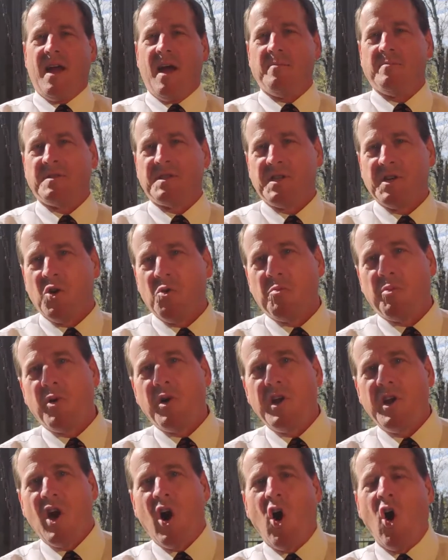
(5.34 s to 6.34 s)
I'm still
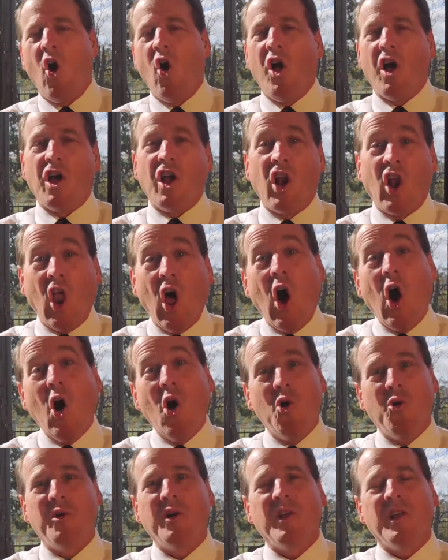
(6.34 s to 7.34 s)
pretty all
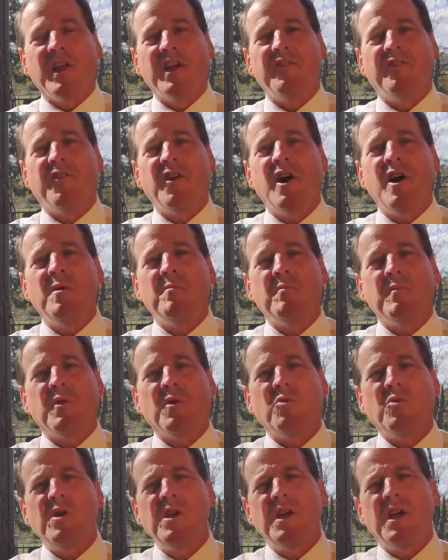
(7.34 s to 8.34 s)
aglow, really, from
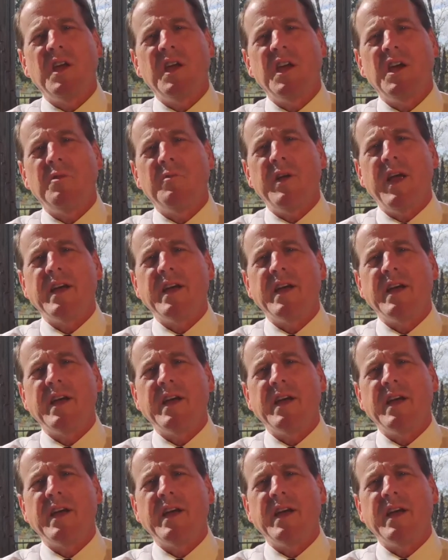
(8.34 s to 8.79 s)
the weekend.